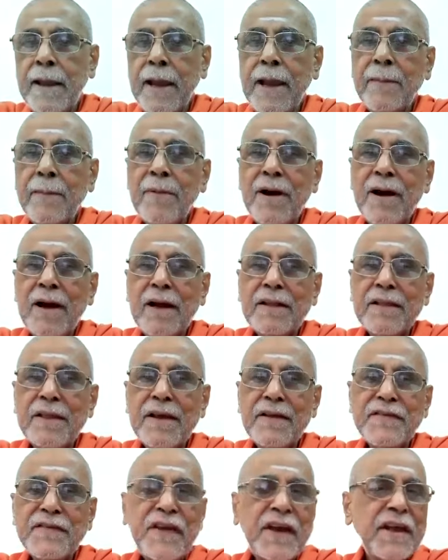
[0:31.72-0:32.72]
Among
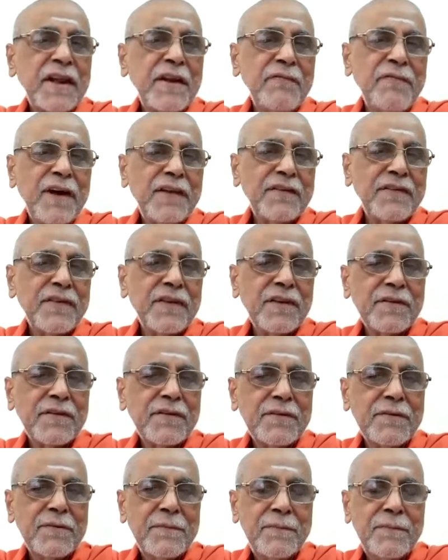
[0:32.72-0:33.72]
the
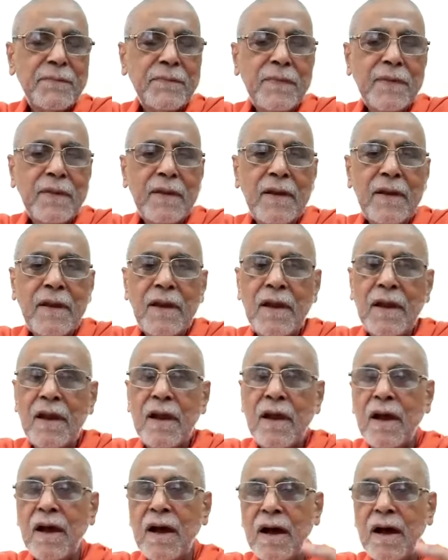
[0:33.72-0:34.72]
sacrifices,
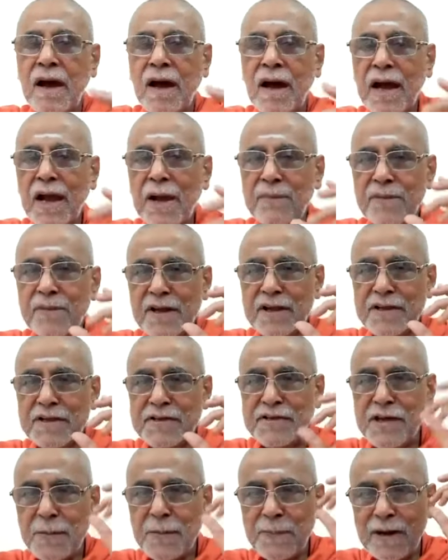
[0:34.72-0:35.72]
I am the
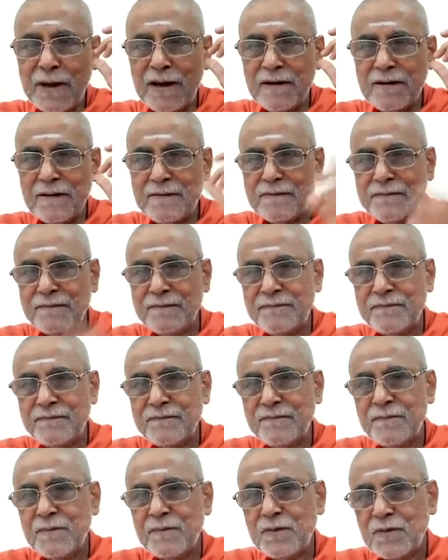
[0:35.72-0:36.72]
japa,
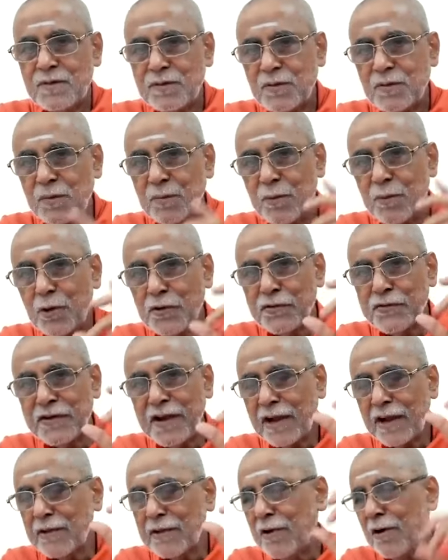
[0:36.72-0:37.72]
the most
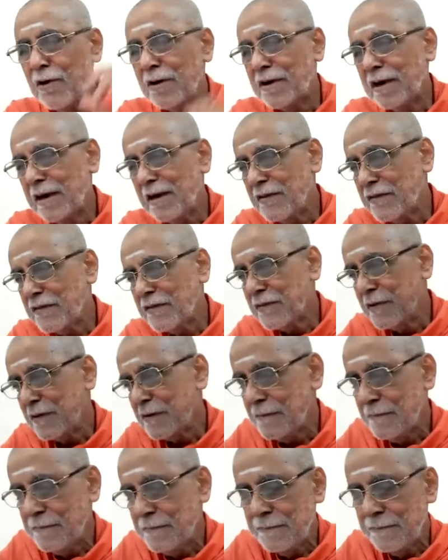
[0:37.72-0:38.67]
exalted essence.